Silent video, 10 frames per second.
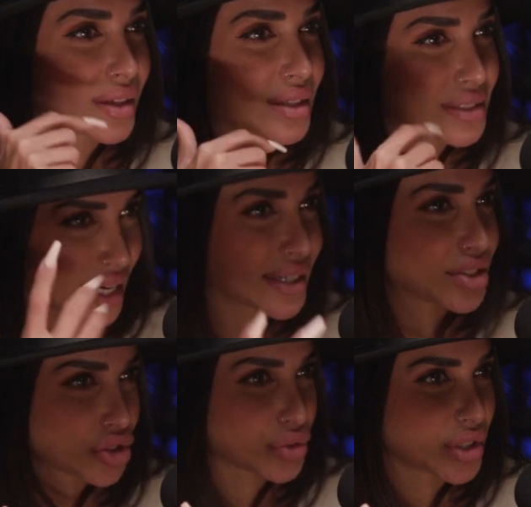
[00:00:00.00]
the tech
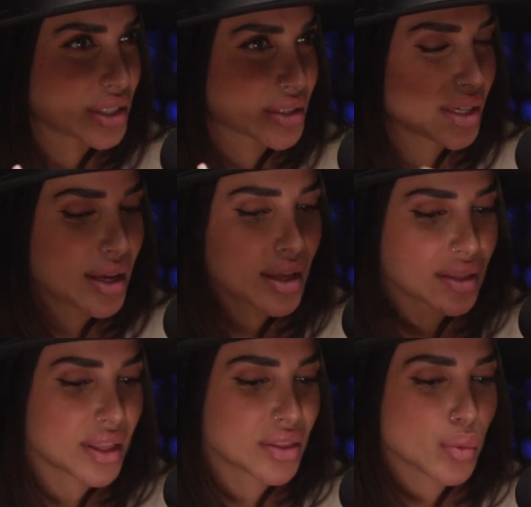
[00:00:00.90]
industries,
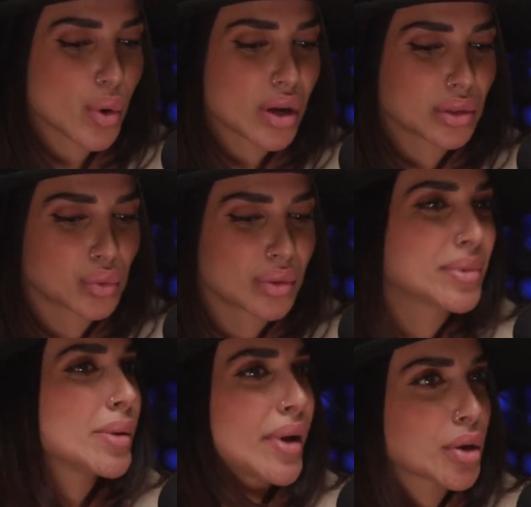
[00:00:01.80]
then the world will
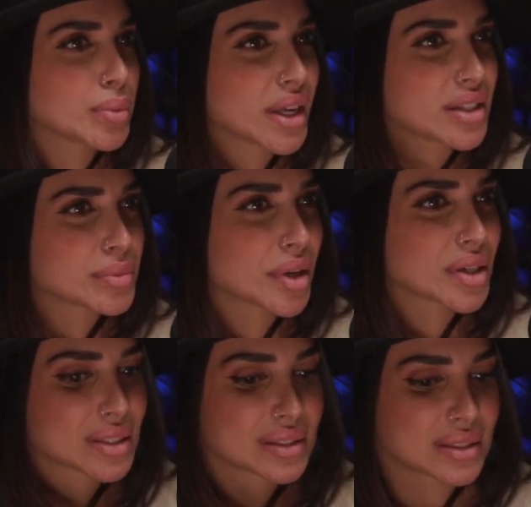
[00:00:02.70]
be a better place
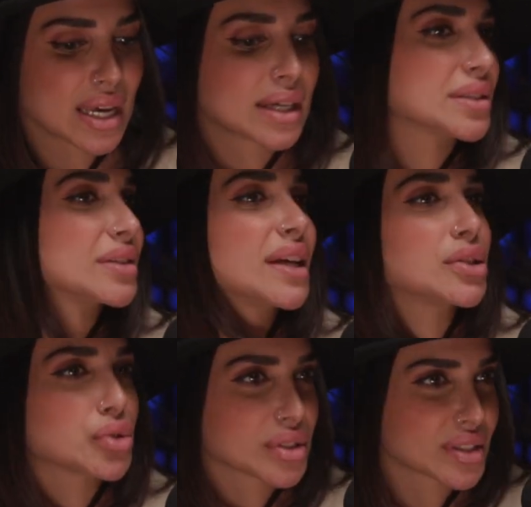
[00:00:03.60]
because tech is a
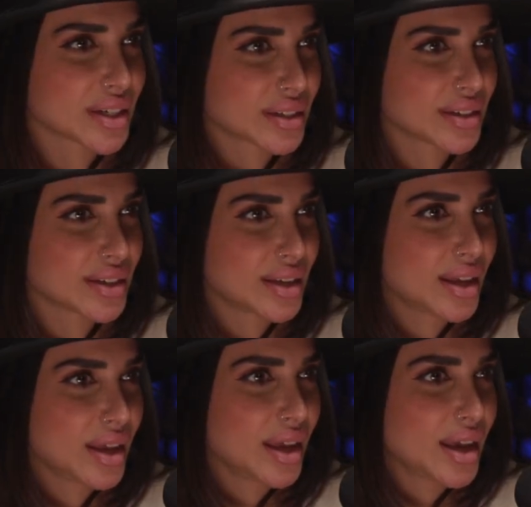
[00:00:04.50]
dangerous thing.
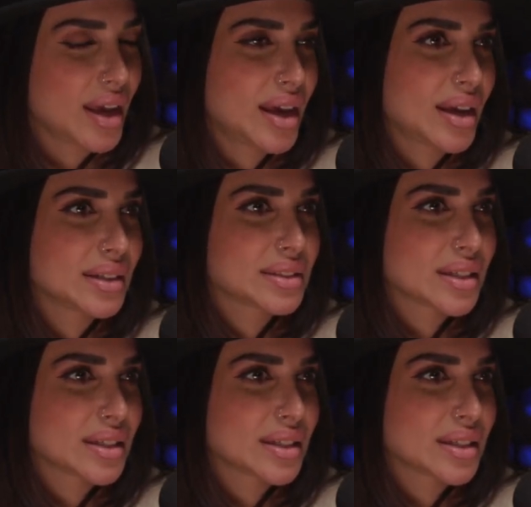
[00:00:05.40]
And